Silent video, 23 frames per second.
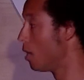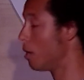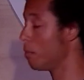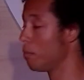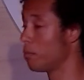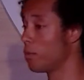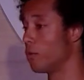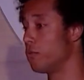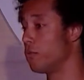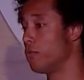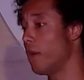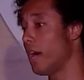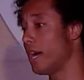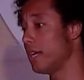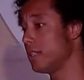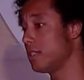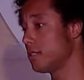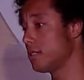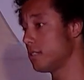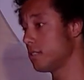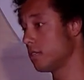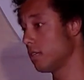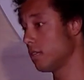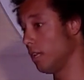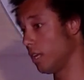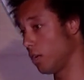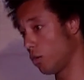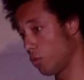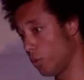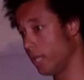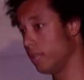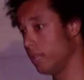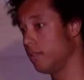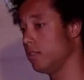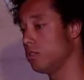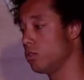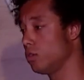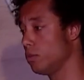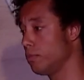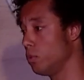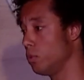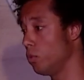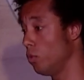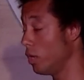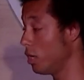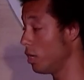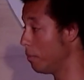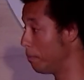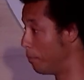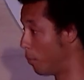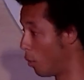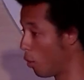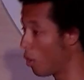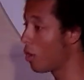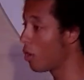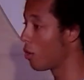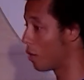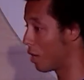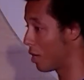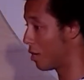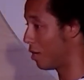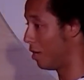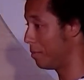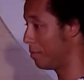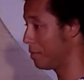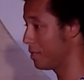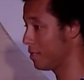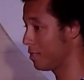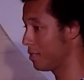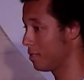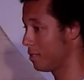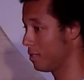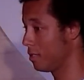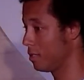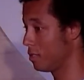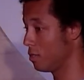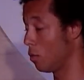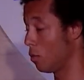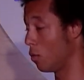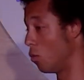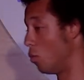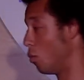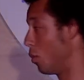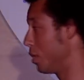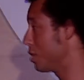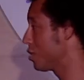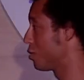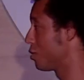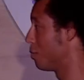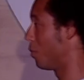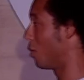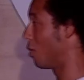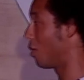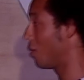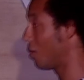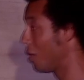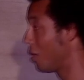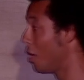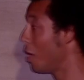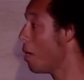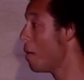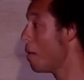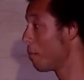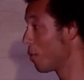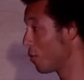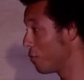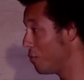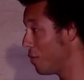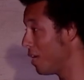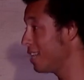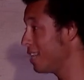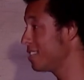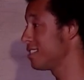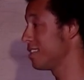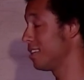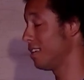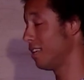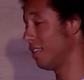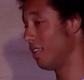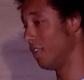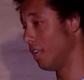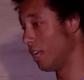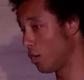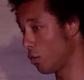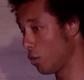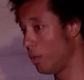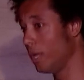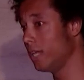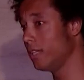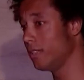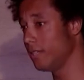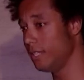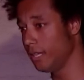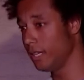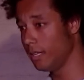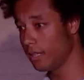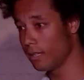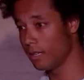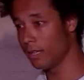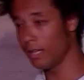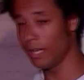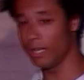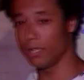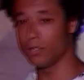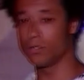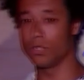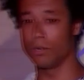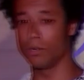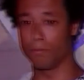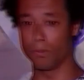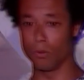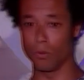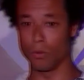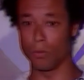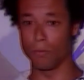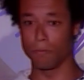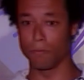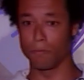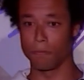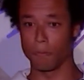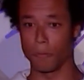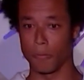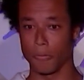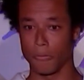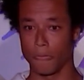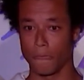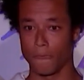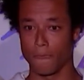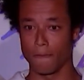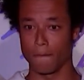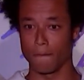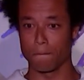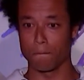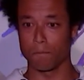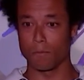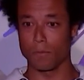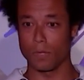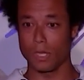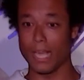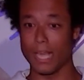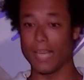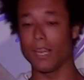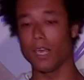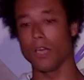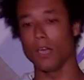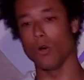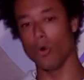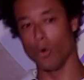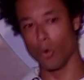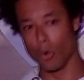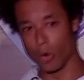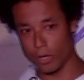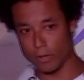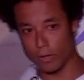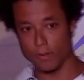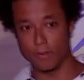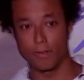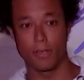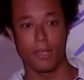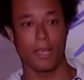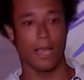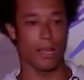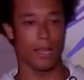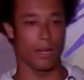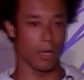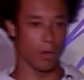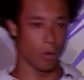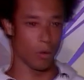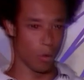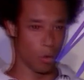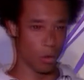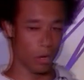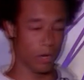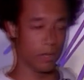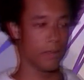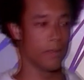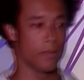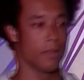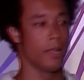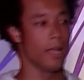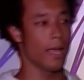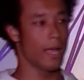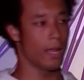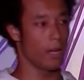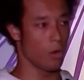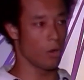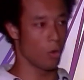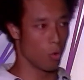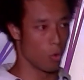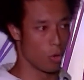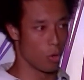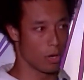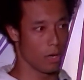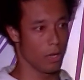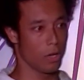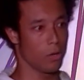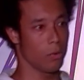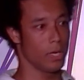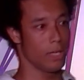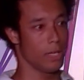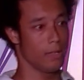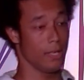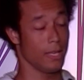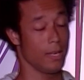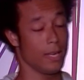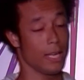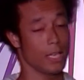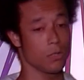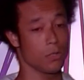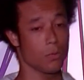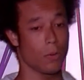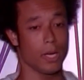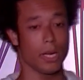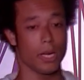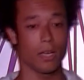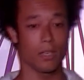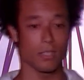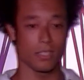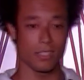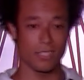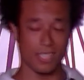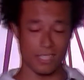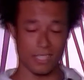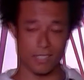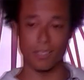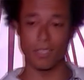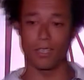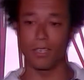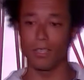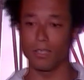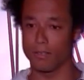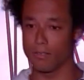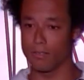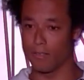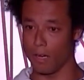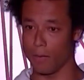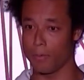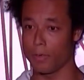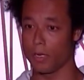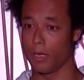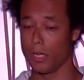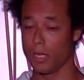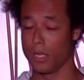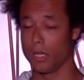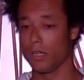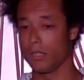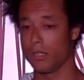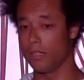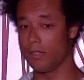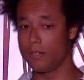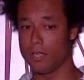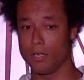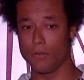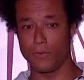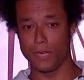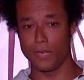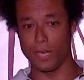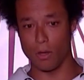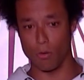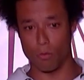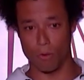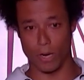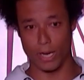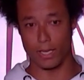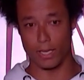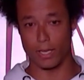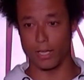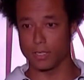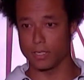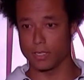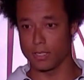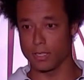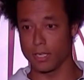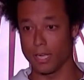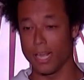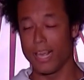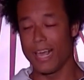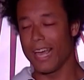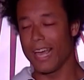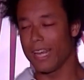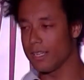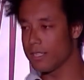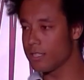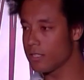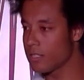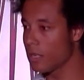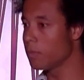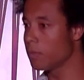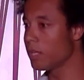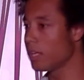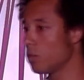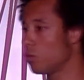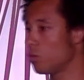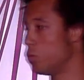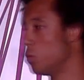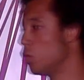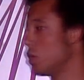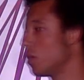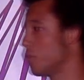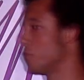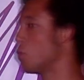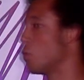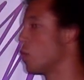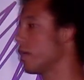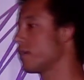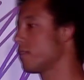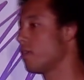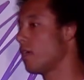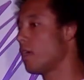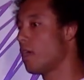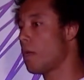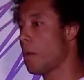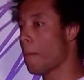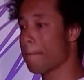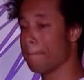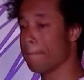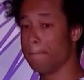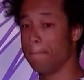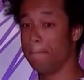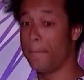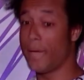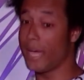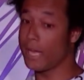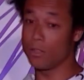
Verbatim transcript: provides liquidity to the pool. A borrower comes, someone who wants to borrow, provides liquidity into the pool. And they hoard and they hoard and they hoard liquidity. And that's why they consistently top the TVL rankings. And this is something that would have worked back